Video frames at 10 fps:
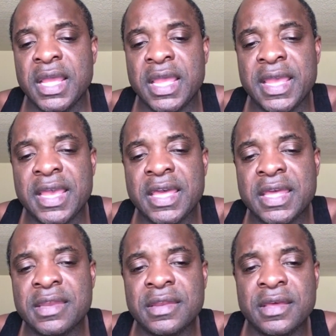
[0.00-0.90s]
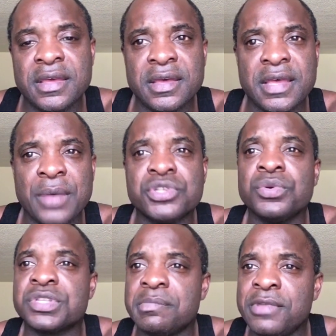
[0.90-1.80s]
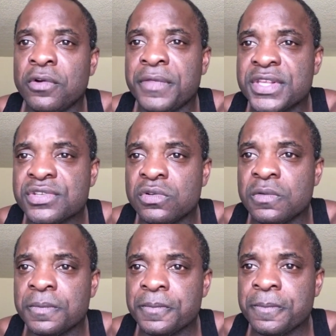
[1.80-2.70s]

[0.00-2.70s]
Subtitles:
And I was doing some milk thistle.